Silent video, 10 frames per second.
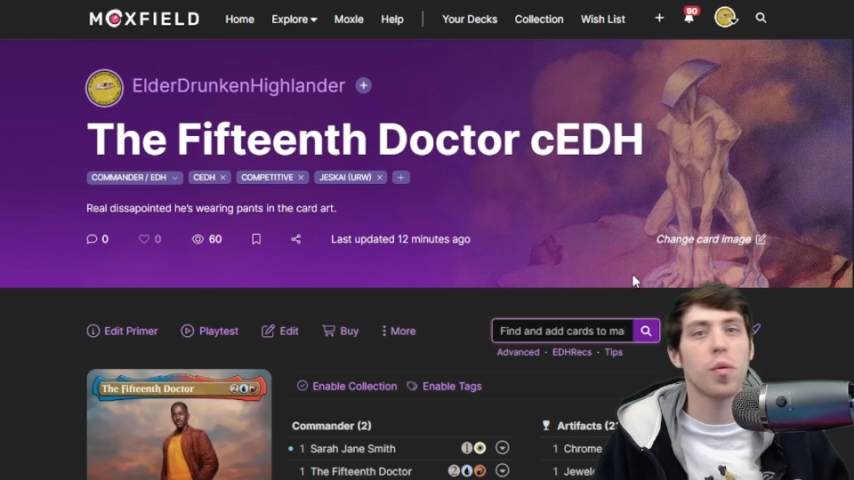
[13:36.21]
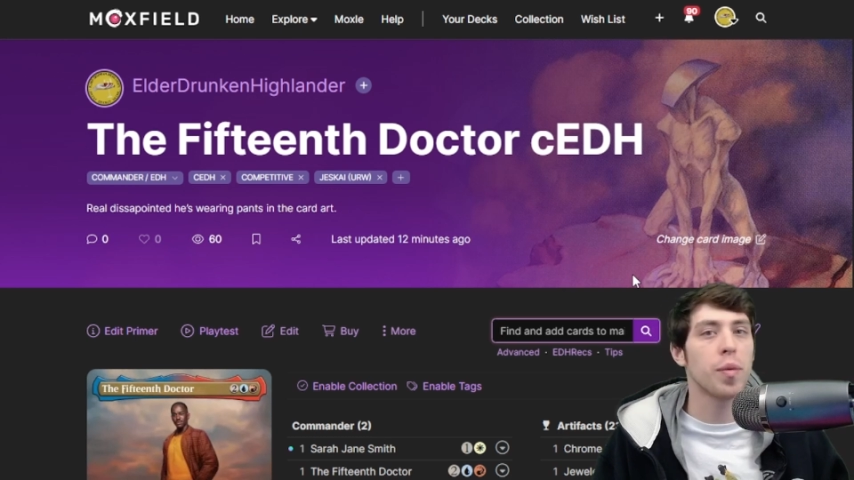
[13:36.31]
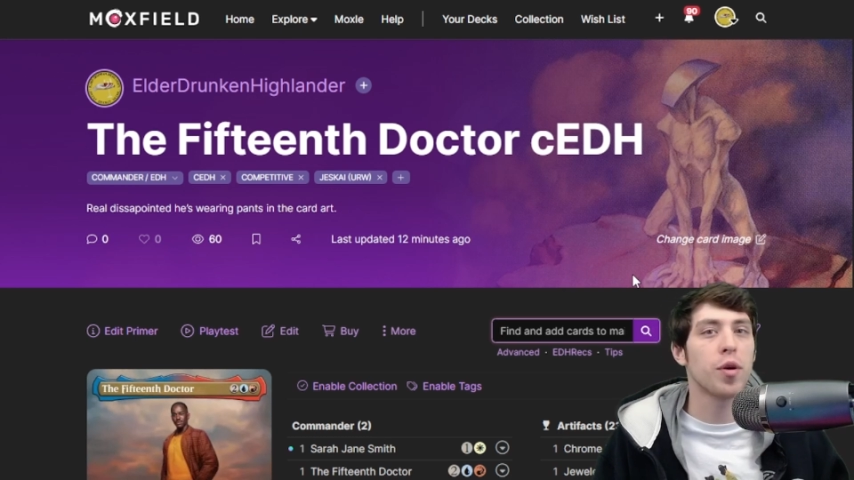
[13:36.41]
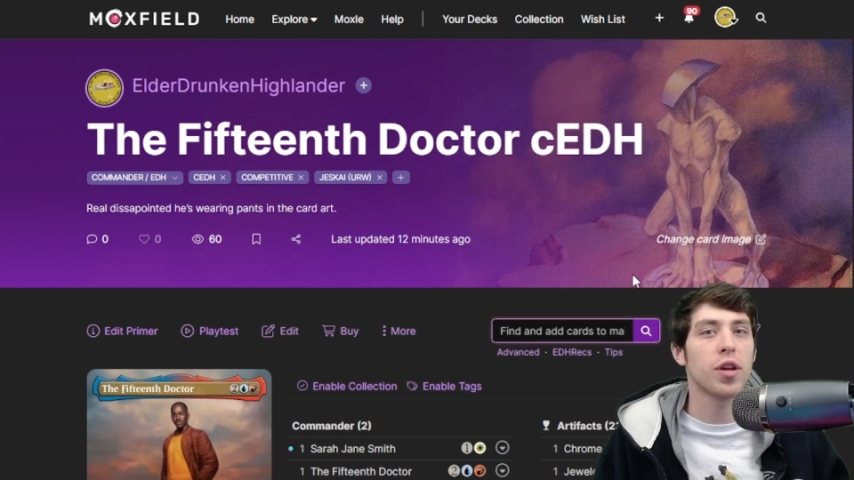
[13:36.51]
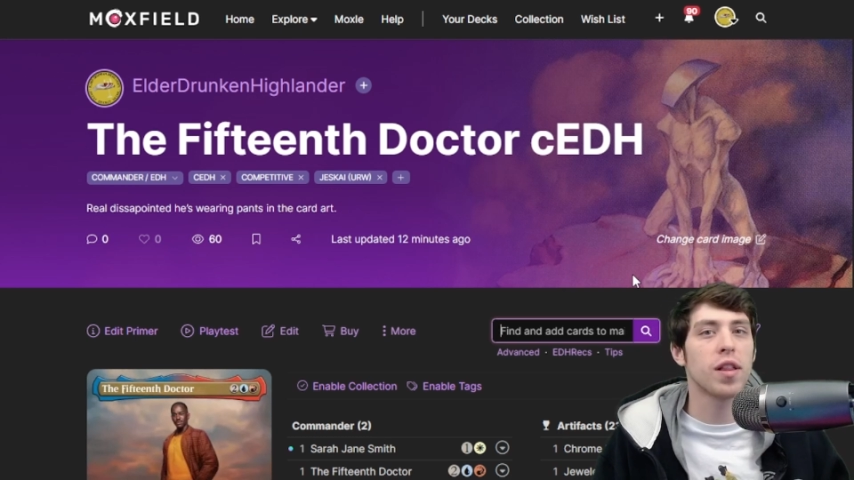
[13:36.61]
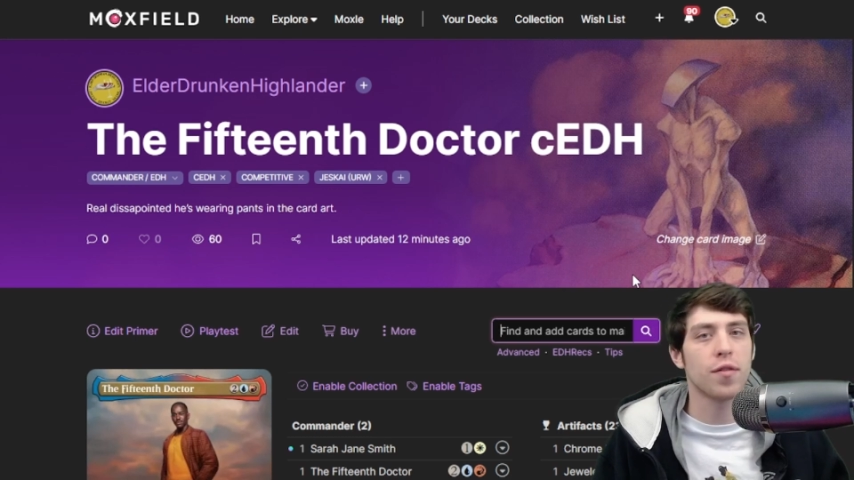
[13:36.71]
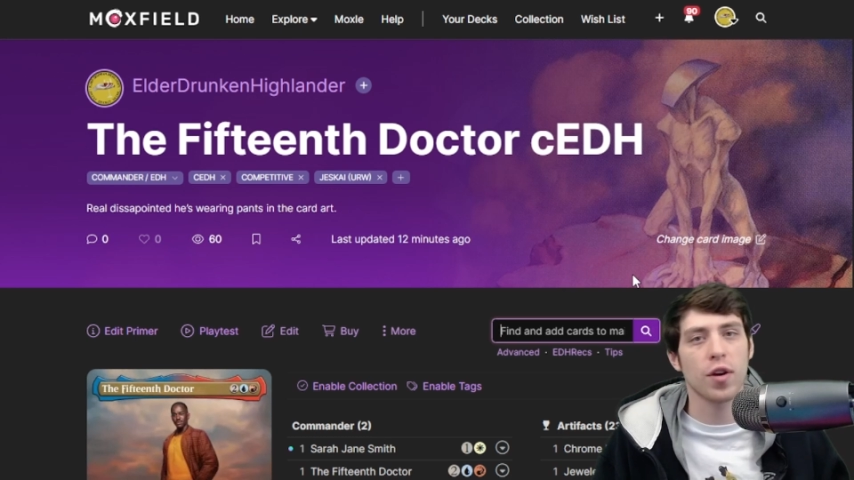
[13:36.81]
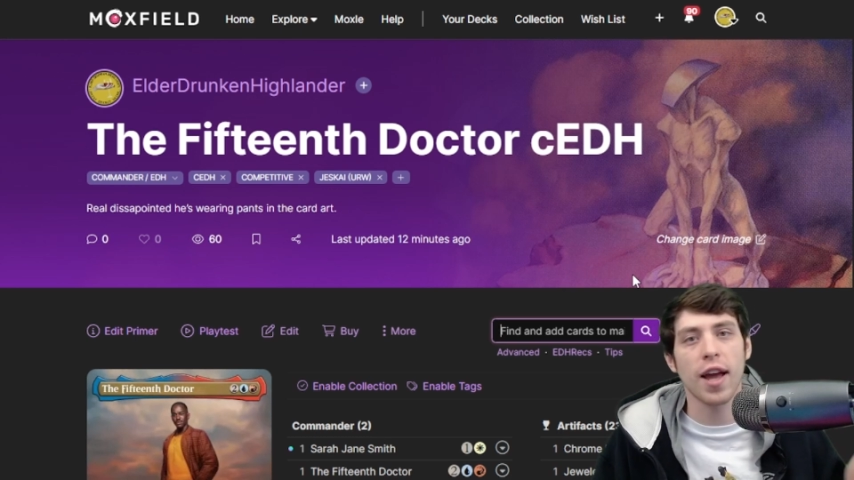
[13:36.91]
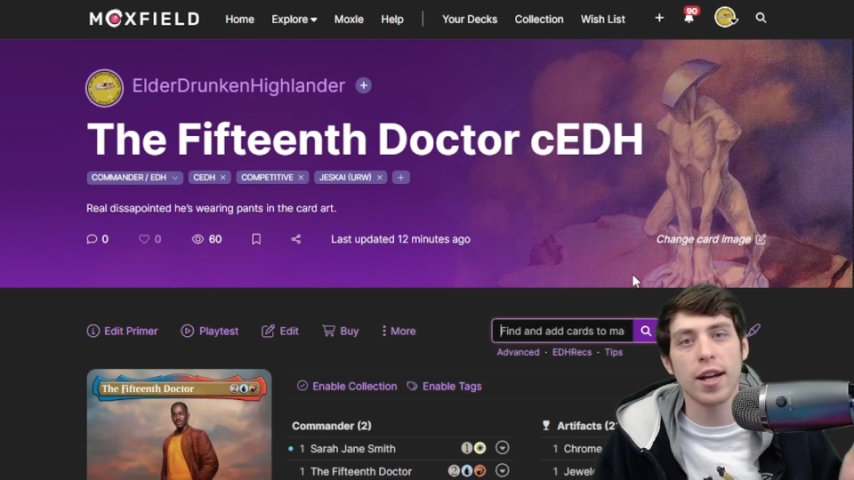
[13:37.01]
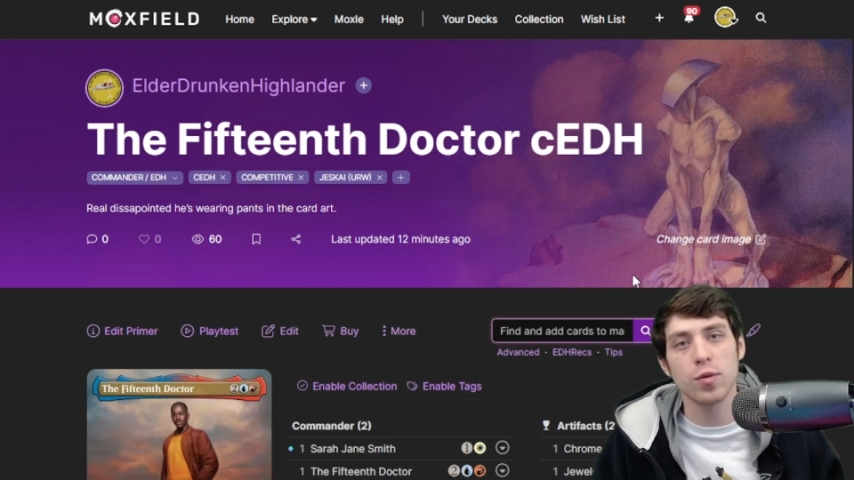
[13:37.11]
we'll be putting a lot of
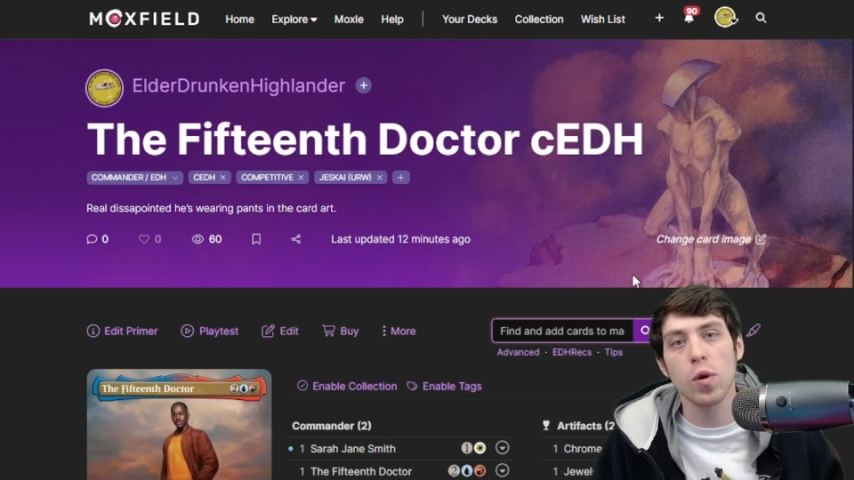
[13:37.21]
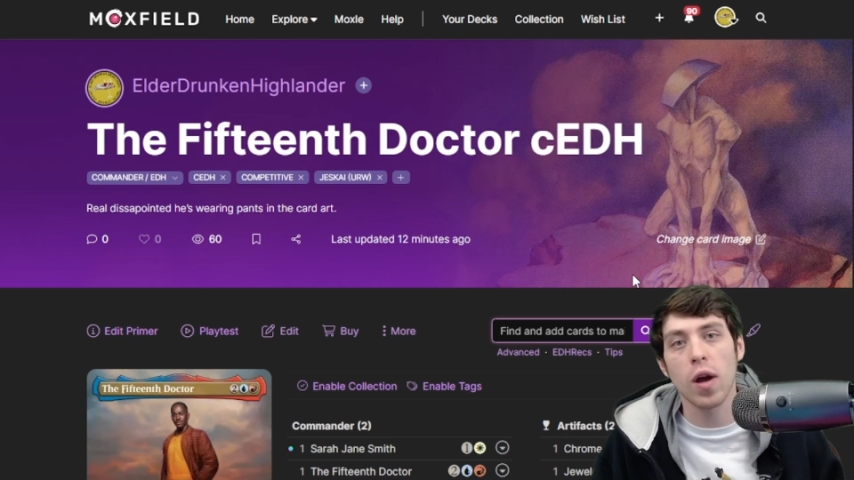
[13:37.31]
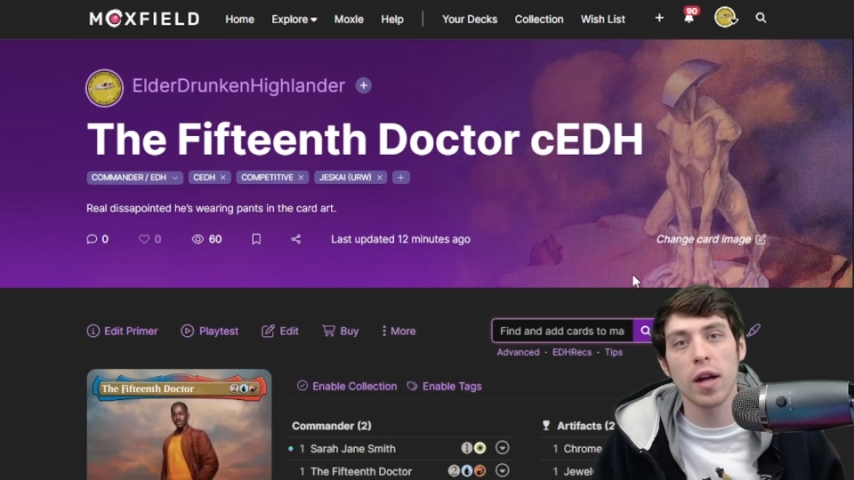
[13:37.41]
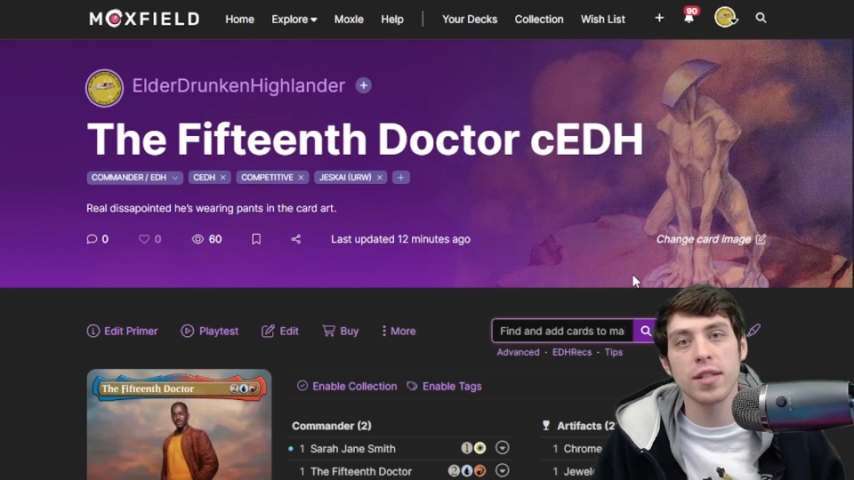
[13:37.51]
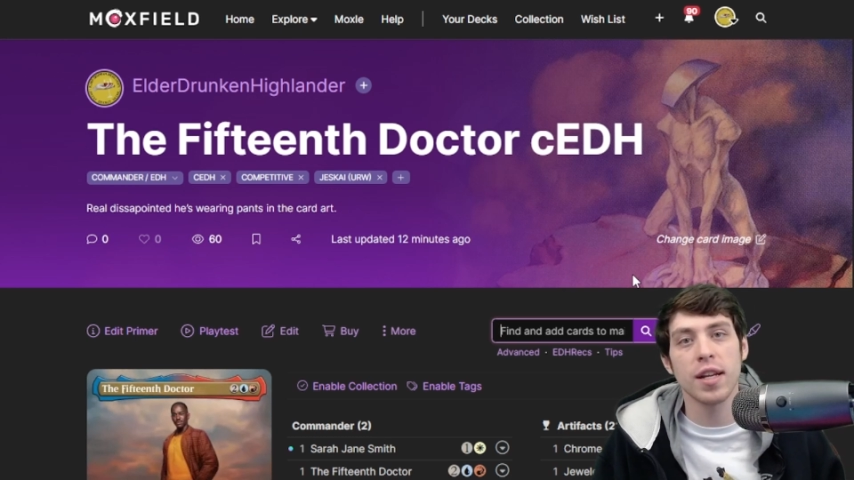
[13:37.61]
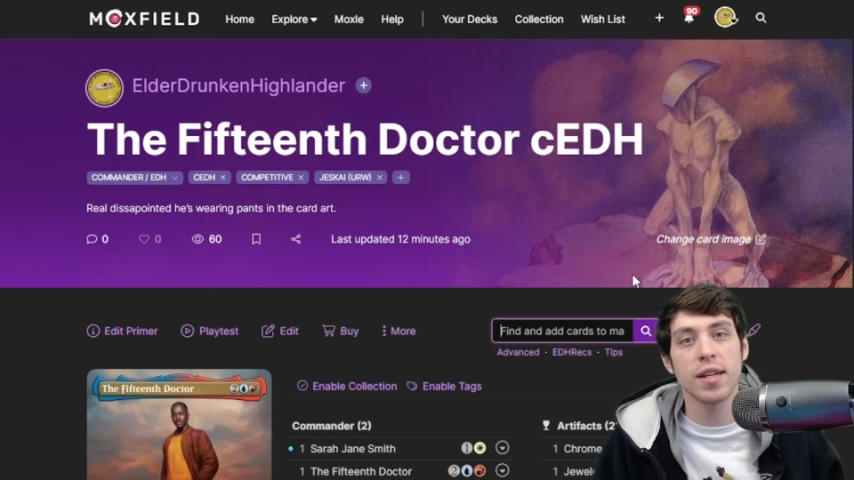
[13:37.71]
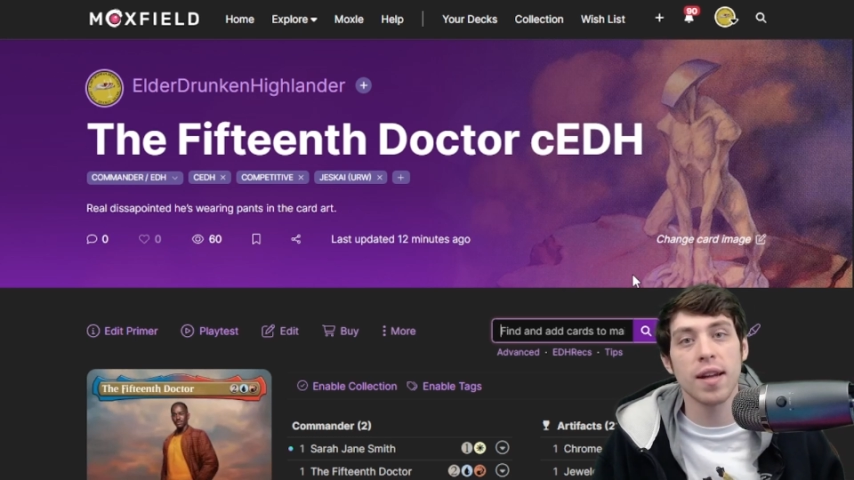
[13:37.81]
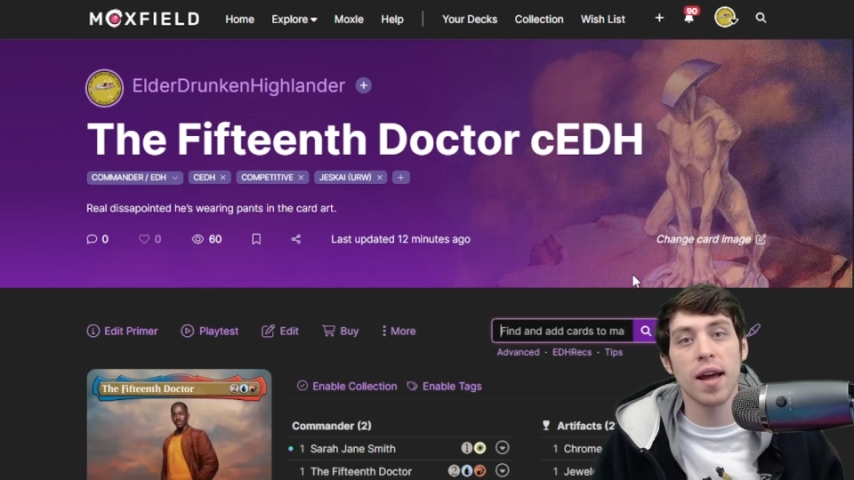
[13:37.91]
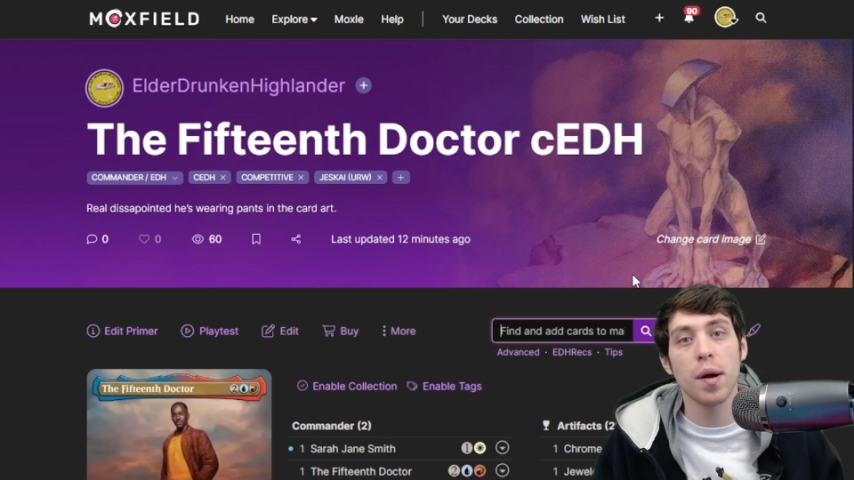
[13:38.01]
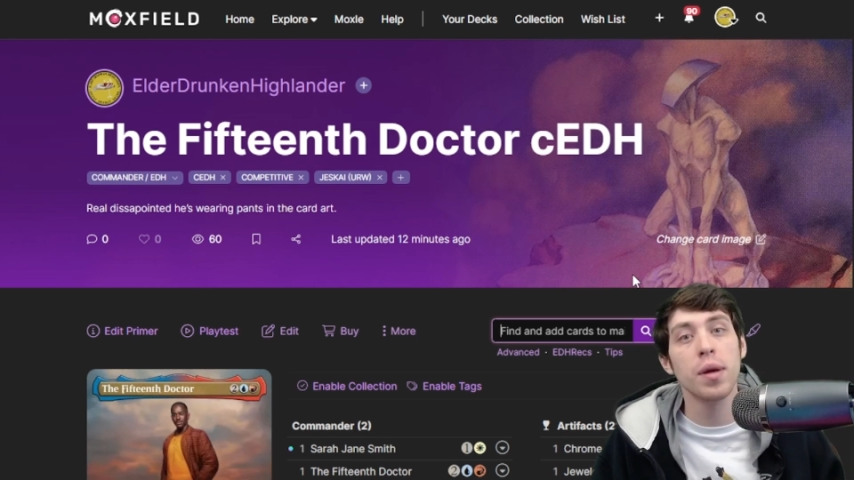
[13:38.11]
our casual content
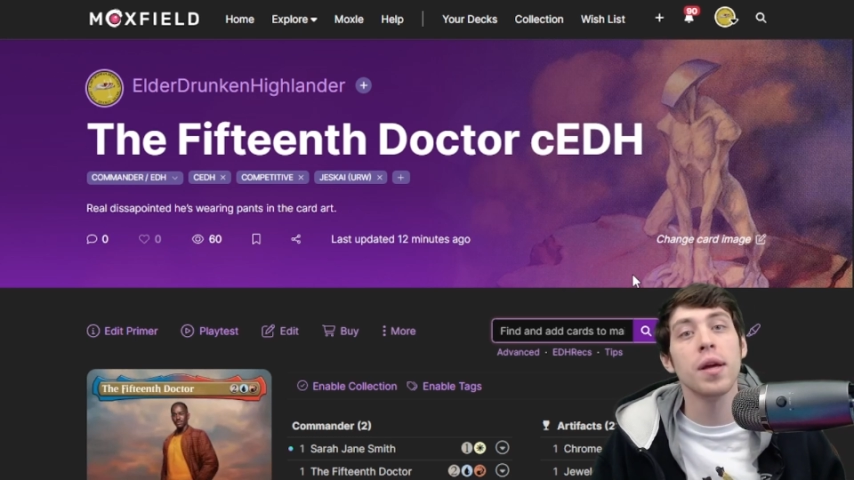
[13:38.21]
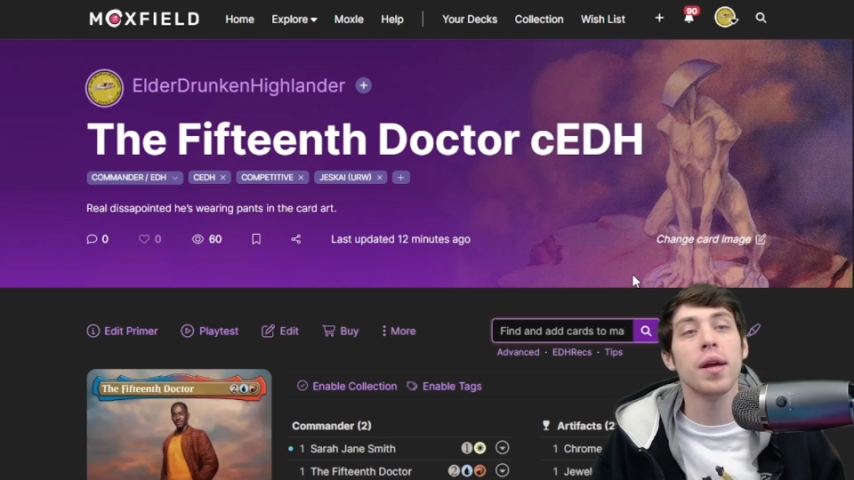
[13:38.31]
now,